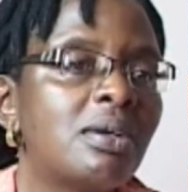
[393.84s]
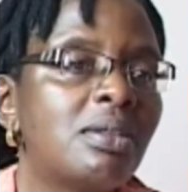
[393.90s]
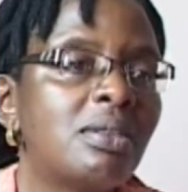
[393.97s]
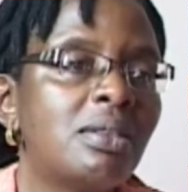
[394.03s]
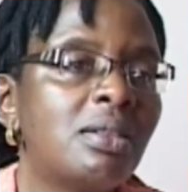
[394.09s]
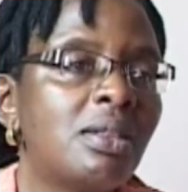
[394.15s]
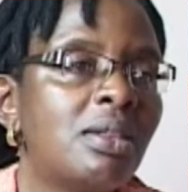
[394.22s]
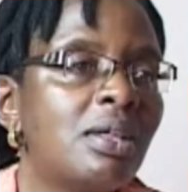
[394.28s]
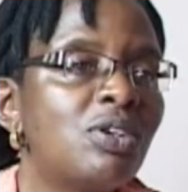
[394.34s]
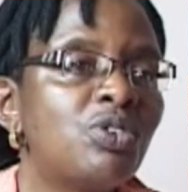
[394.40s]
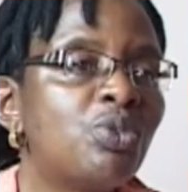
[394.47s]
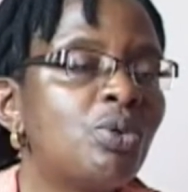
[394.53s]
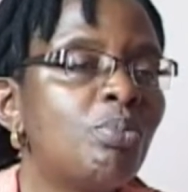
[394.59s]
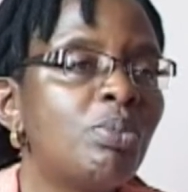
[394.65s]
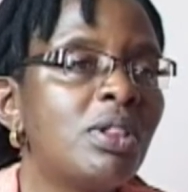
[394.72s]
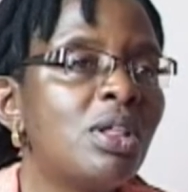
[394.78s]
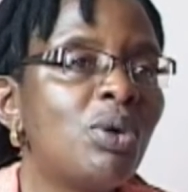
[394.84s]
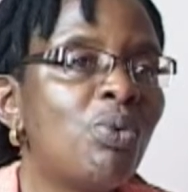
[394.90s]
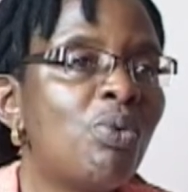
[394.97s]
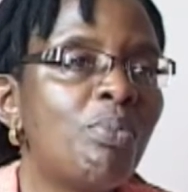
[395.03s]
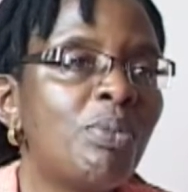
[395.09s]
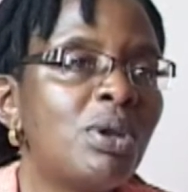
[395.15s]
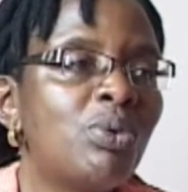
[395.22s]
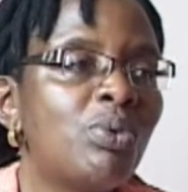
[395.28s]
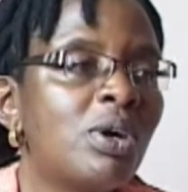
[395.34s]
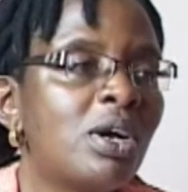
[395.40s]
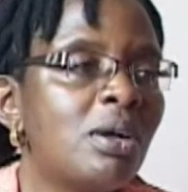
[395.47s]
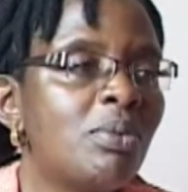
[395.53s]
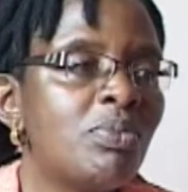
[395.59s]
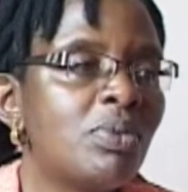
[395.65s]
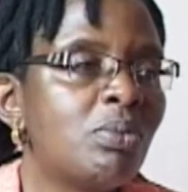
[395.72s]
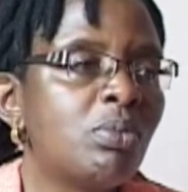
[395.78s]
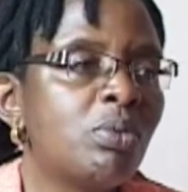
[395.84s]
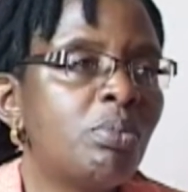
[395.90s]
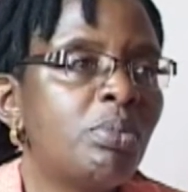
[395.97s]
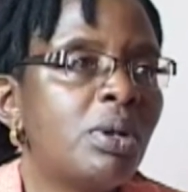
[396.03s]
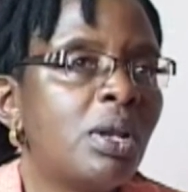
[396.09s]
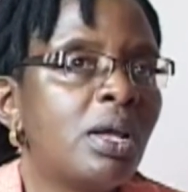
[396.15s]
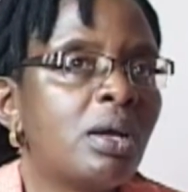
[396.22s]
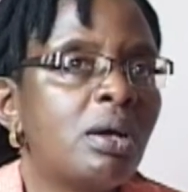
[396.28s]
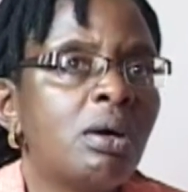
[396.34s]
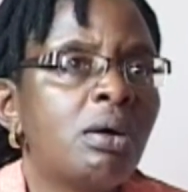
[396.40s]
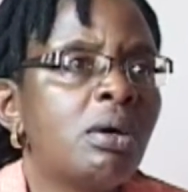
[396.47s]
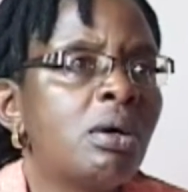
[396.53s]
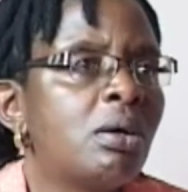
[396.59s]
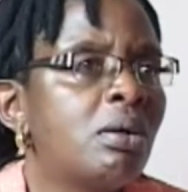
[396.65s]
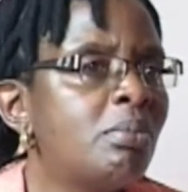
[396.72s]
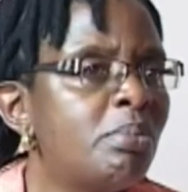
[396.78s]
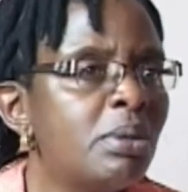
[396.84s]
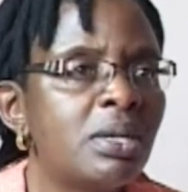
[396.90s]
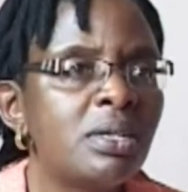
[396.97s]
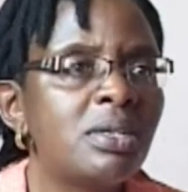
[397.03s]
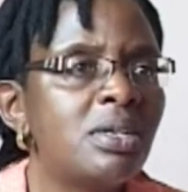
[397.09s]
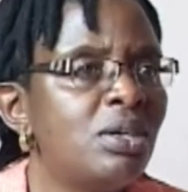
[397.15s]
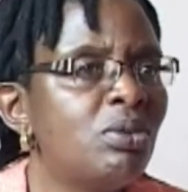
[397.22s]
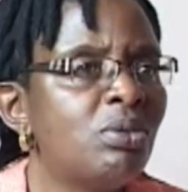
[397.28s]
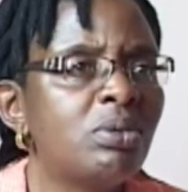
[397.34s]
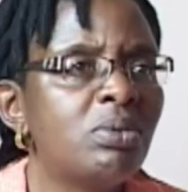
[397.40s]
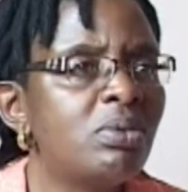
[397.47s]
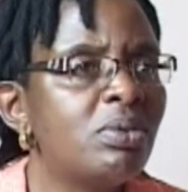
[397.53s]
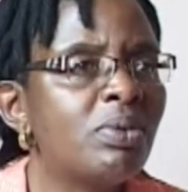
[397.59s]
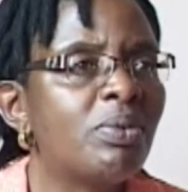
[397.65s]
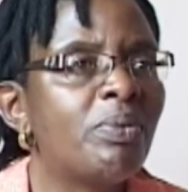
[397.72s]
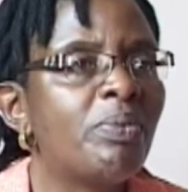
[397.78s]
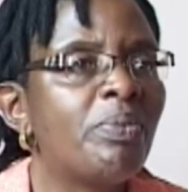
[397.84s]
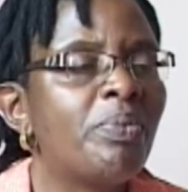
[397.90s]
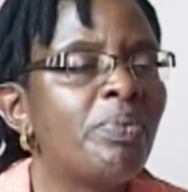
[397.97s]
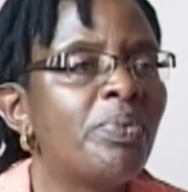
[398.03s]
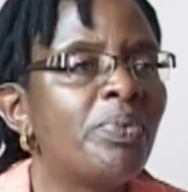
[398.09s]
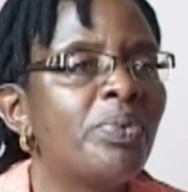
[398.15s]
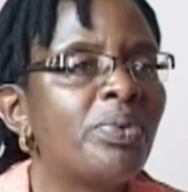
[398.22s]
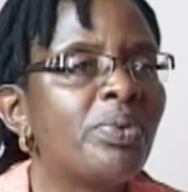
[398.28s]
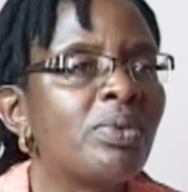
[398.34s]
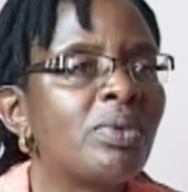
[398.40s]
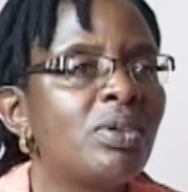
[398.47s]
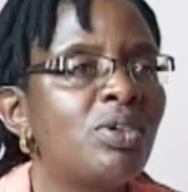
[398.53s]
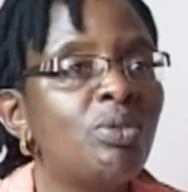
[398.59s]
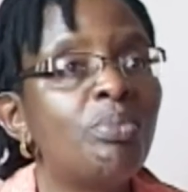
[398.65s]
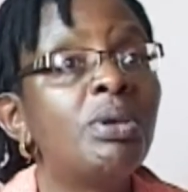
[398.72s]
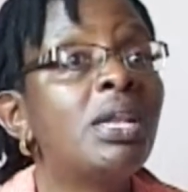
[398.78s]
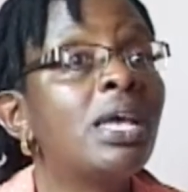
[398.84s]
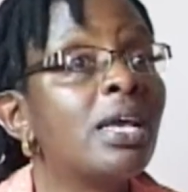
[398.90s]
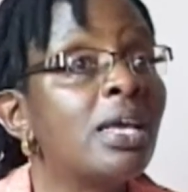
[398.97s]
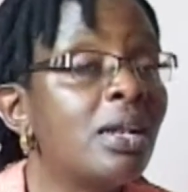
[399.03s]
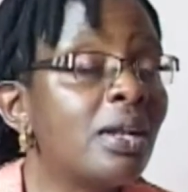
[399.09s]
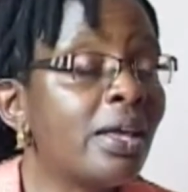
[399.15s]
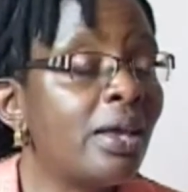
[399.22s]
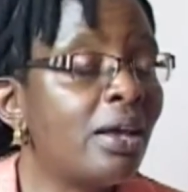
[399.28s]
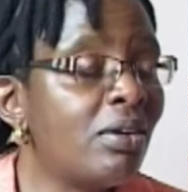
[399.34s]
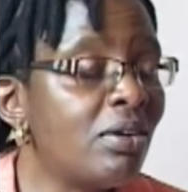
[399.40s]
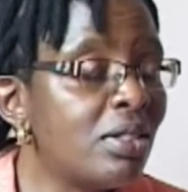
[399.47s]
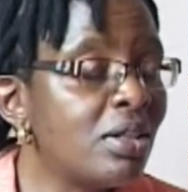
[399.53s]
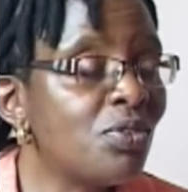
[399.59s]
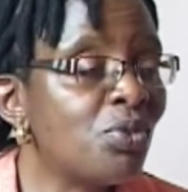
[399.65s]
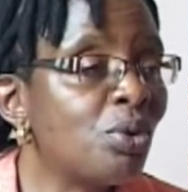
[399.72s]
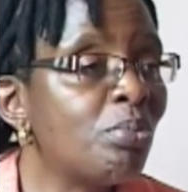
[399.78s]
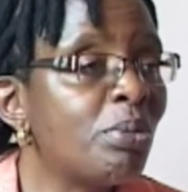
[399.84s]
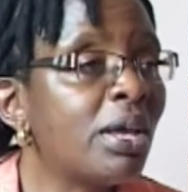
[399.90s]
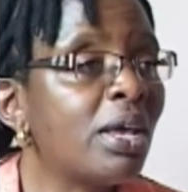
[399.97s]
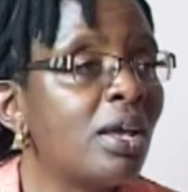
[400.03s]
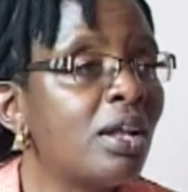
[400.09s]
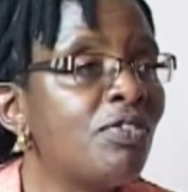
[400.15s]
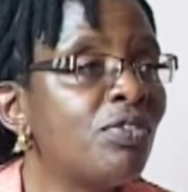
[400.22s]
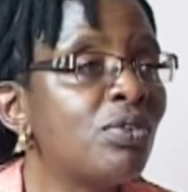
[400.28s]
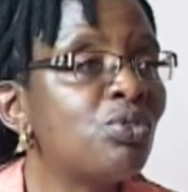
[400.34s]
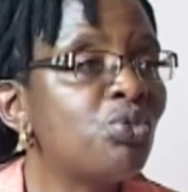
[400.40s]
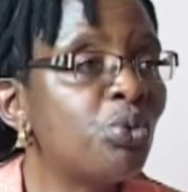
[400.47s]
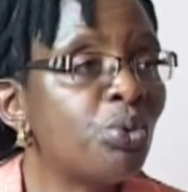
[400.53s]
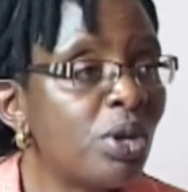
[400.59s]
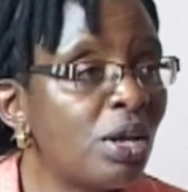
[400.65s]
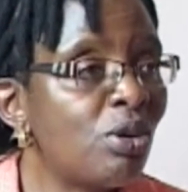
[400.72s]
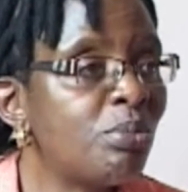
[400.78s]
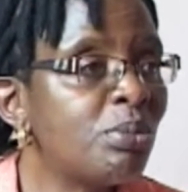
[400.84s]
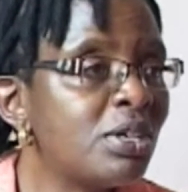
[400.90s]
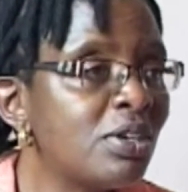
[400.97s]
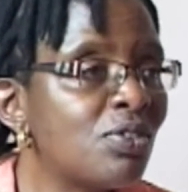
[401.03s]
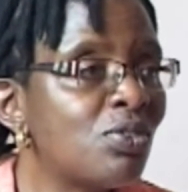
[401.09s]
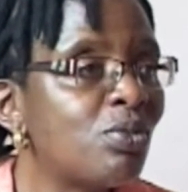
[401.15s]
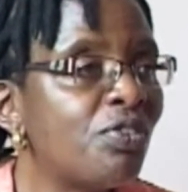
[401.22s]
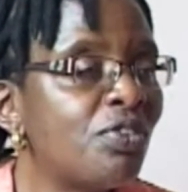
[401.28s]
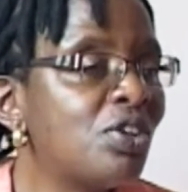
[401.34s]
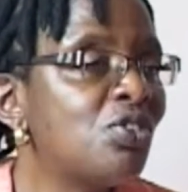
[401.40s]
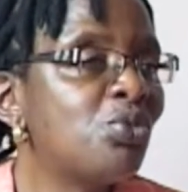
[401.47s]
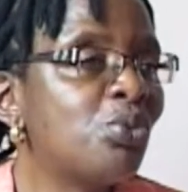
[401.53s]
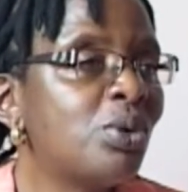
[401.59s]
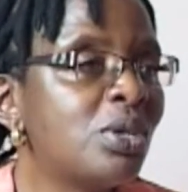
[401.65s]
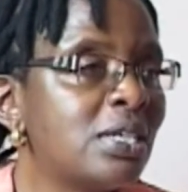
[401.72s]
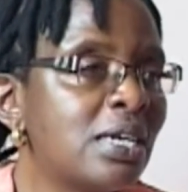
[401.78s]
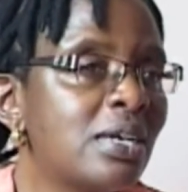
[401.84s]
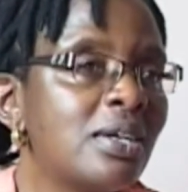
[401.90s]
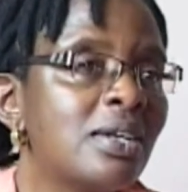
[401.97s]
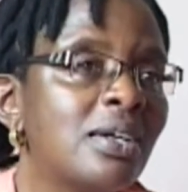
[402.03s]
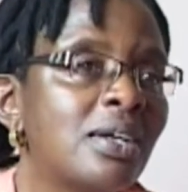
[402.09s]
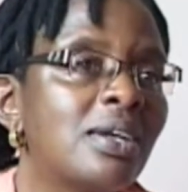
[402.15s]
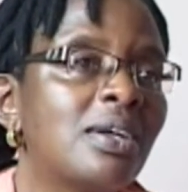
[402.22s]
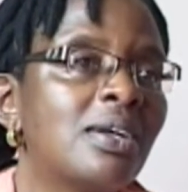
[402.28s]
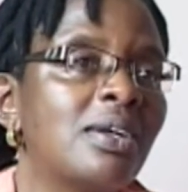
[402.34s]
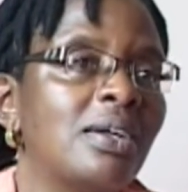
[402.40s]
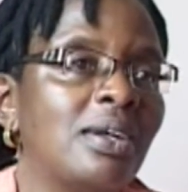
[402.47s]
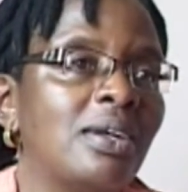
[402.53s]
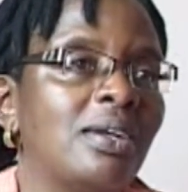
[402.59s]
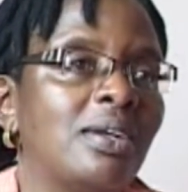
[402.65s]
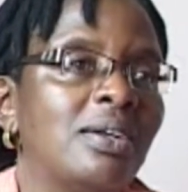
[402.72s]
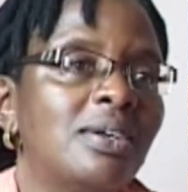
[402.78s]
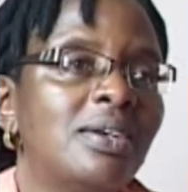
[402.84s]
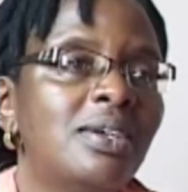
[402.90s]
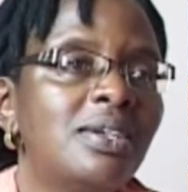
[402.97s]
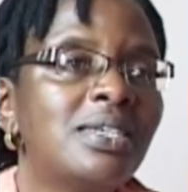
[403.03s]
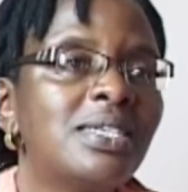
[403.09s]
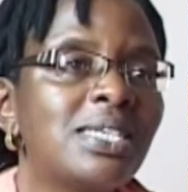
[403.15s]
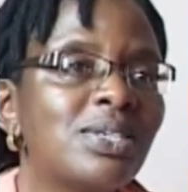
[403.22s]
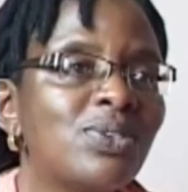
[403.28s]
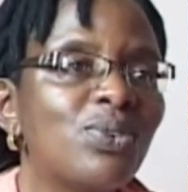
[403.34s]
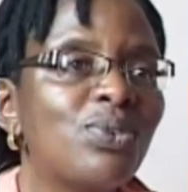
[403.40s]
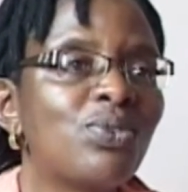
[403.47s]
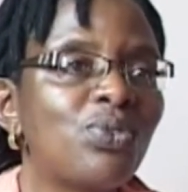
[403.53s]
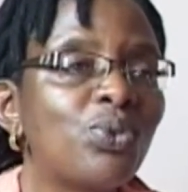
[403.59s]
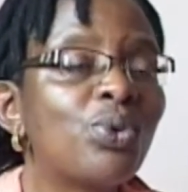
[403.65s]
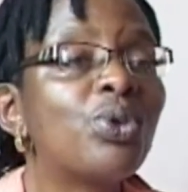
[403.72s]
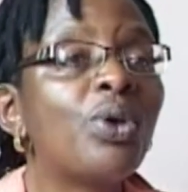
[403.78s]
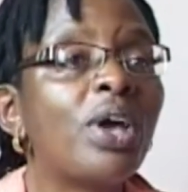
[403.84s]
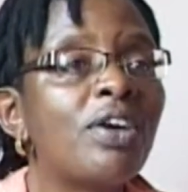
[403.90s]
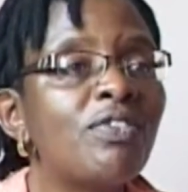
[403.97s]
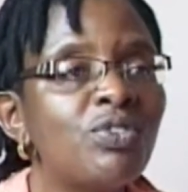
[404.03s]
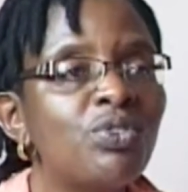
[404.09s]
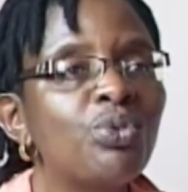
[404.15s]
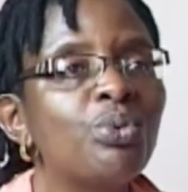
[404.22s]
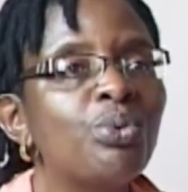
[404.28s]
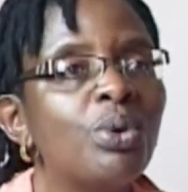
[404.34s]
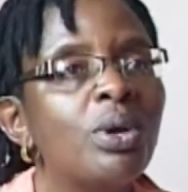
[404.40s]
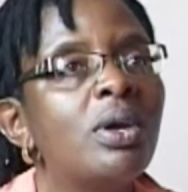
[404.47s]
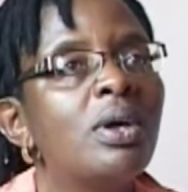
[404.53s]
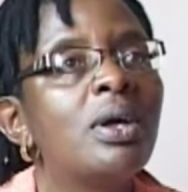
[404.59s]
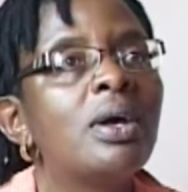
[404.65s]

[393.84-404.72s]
that could be the woman who comes and will be like, oh, but you know, you mean I can carry this on my head for 2 kilometers to fetch water? so you have to